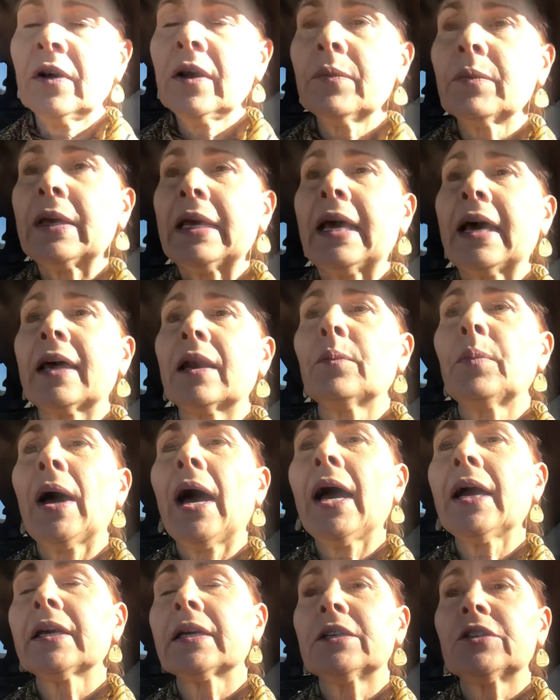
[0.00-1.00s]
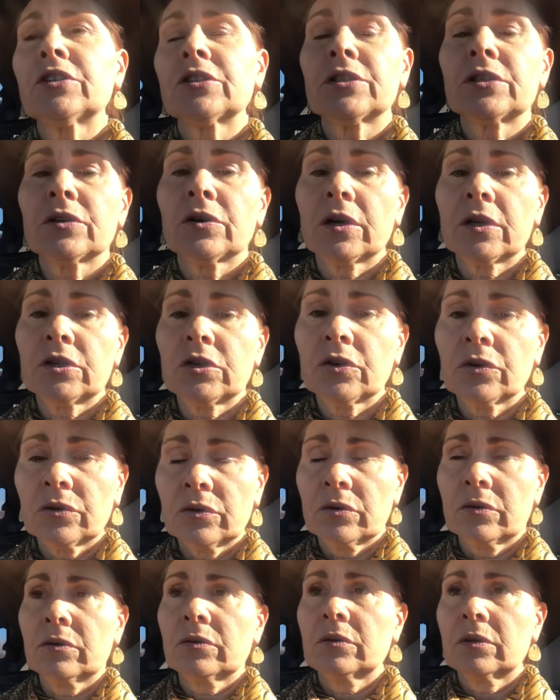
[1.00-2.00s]
of me had a package, and so I
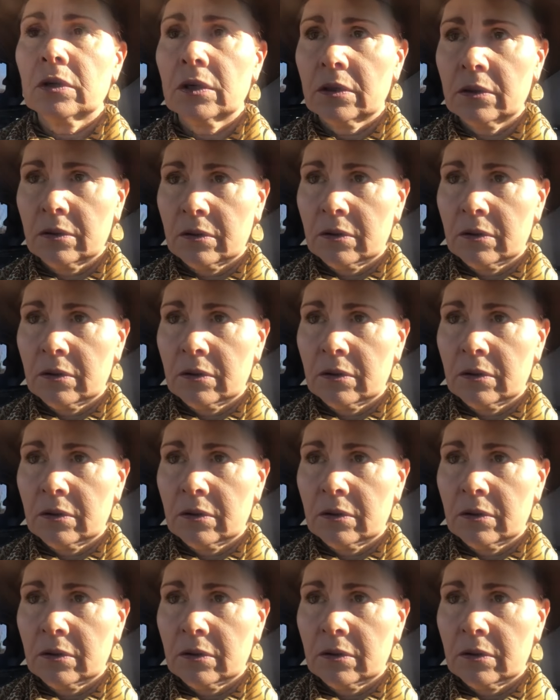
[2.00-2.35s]
told the